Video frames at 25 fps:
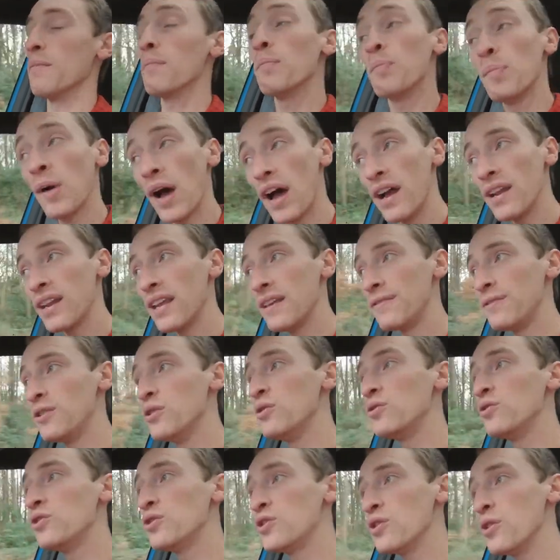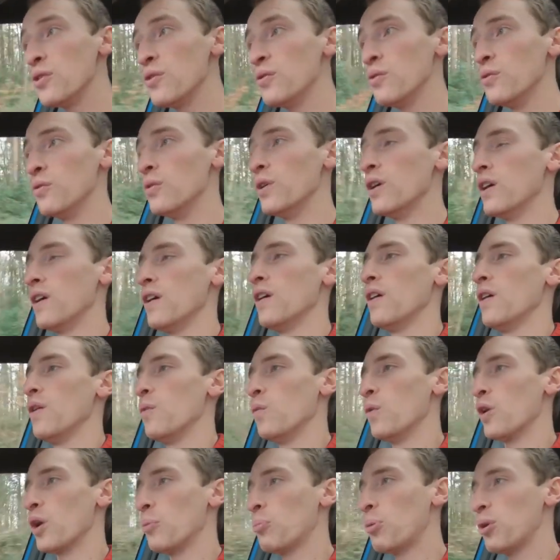But if you do
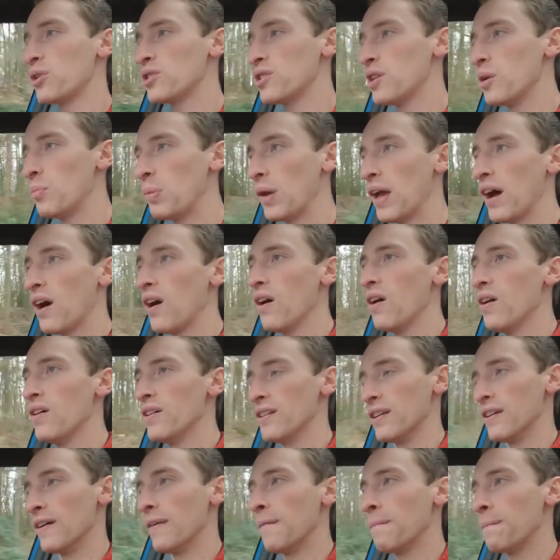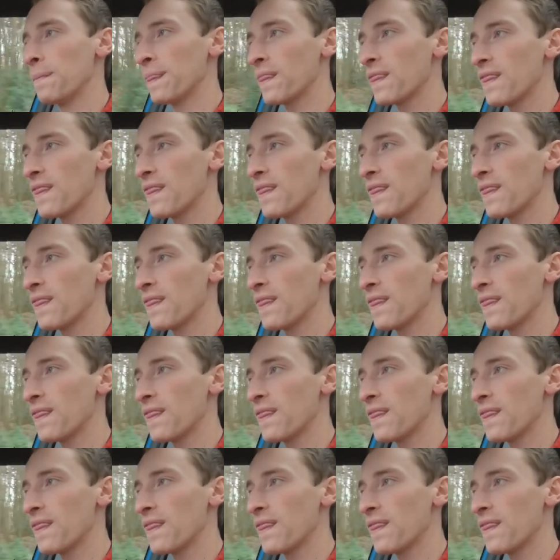want to push it a bit harder,